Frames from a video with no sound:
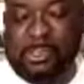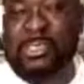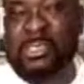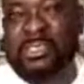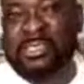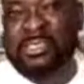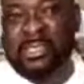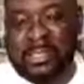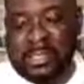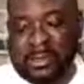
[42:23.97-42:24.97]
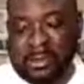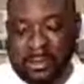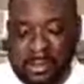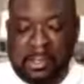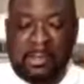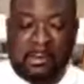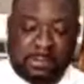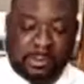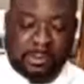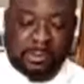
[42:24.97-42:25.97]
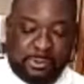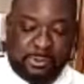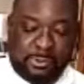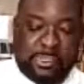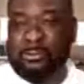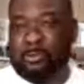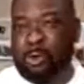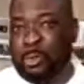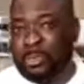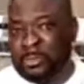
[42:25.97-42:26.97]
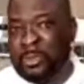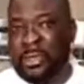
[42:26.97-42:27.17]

you'll still see the skin in there. So get you some nice Roma